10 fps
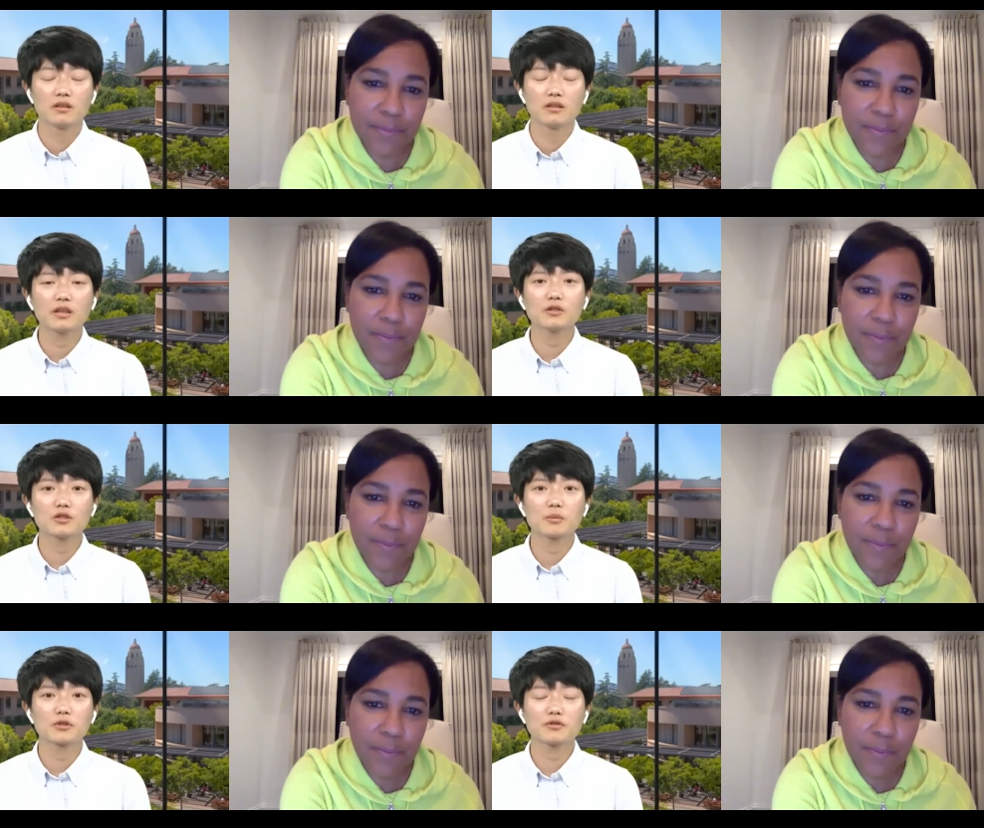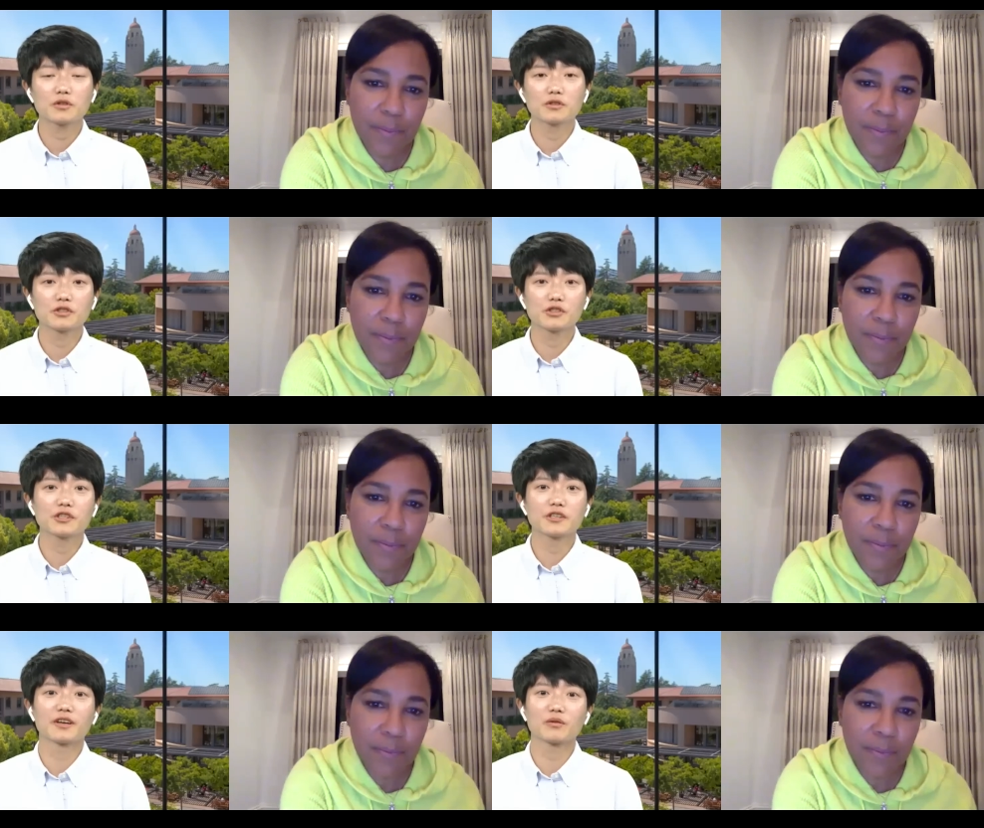Speaker 1: Thank you so much for
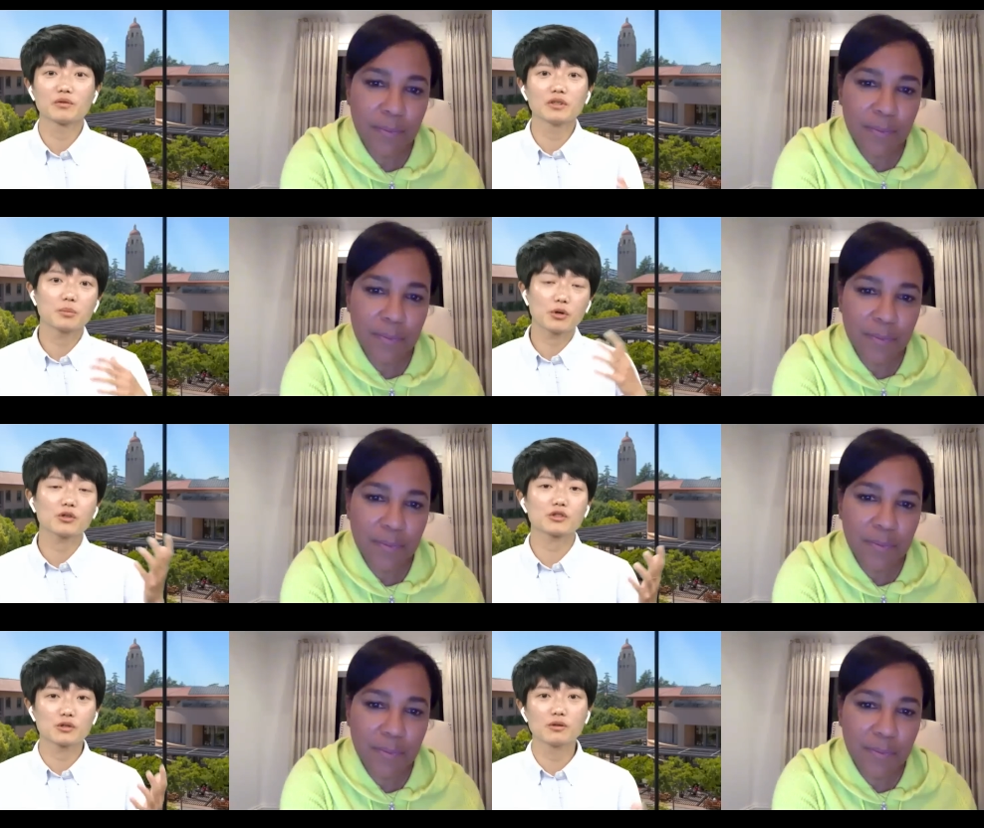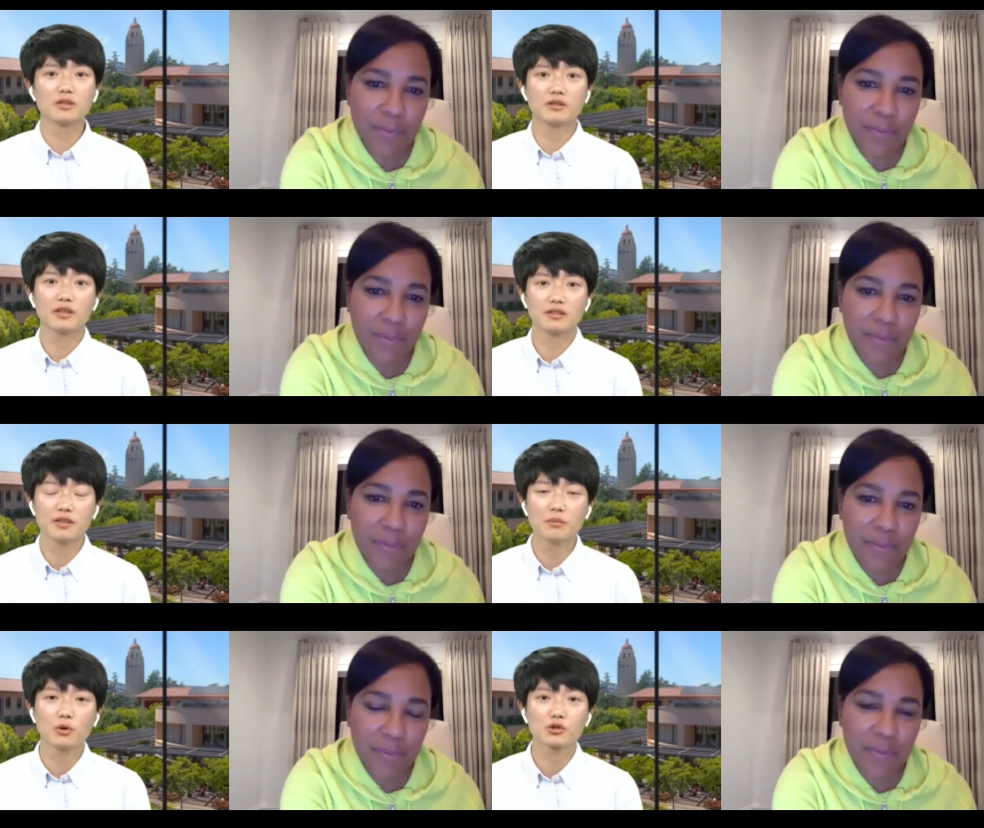sharing that really personal and, and
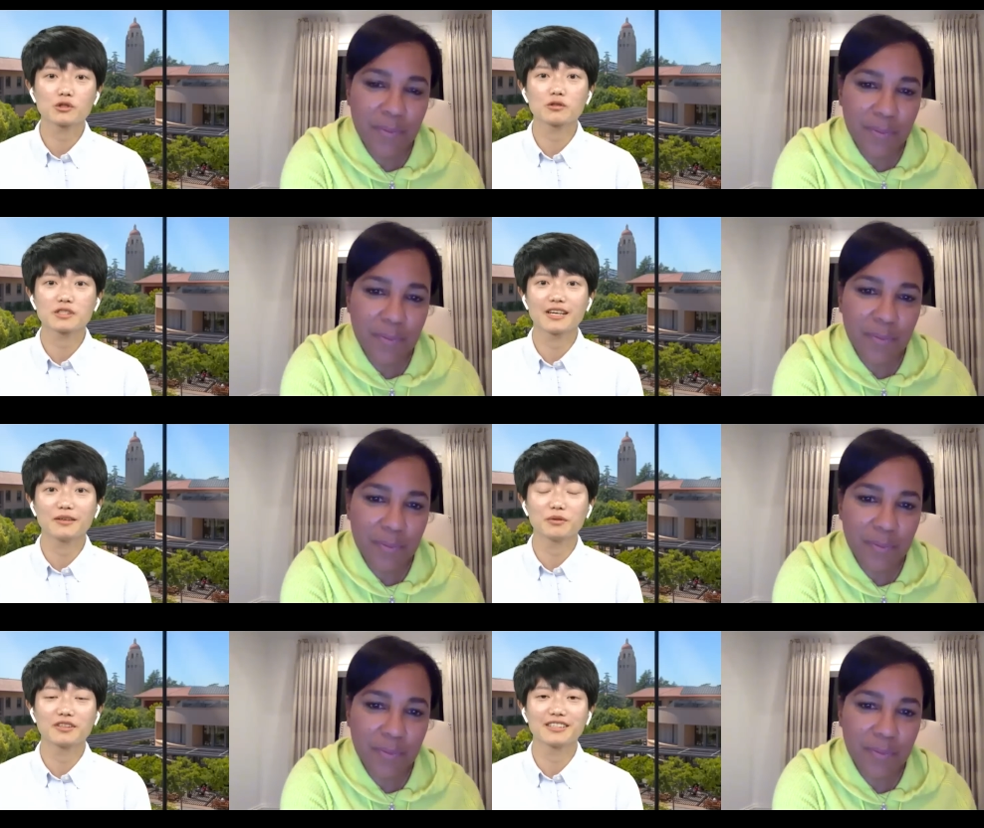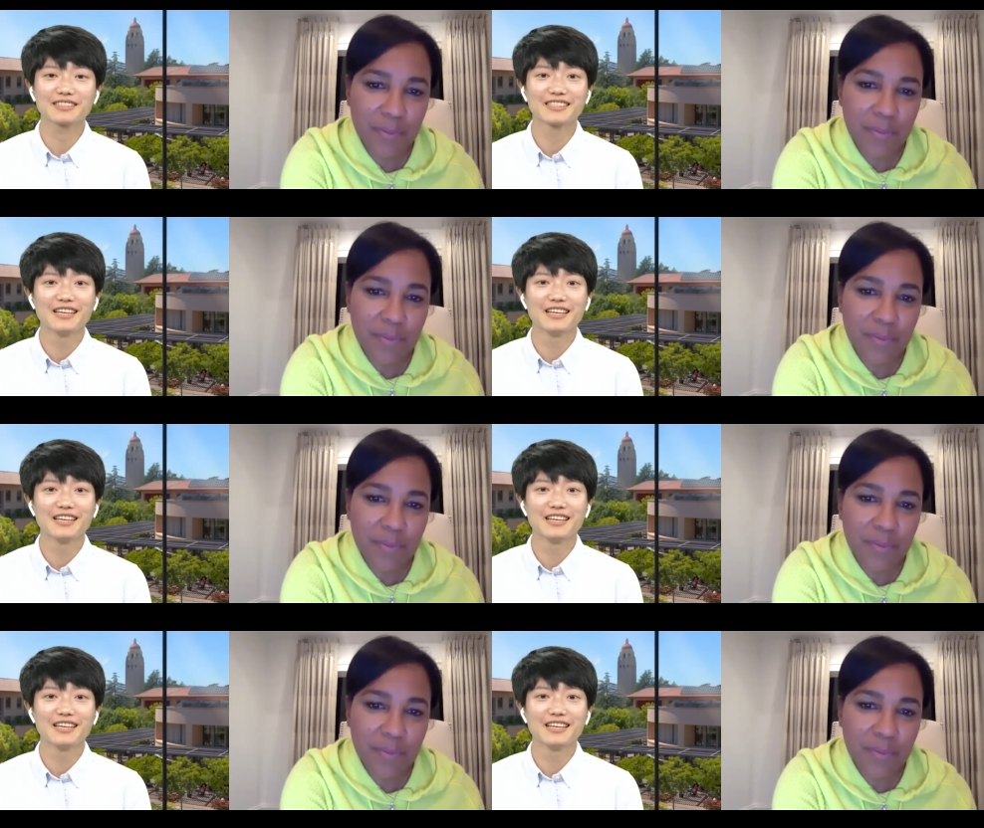emotional side with us.